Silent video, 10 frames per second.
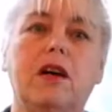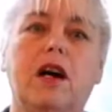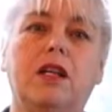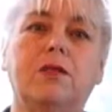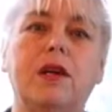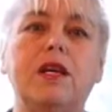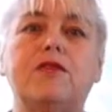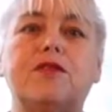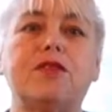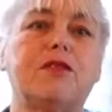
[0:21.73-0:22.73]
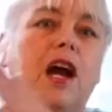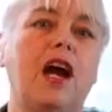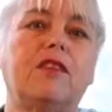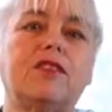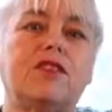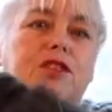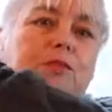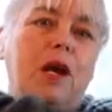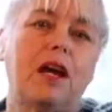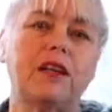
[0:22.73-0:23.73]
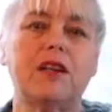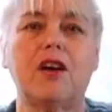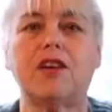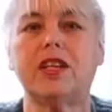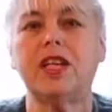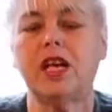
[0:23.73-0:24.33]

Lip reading: all the way through your house to your backyard,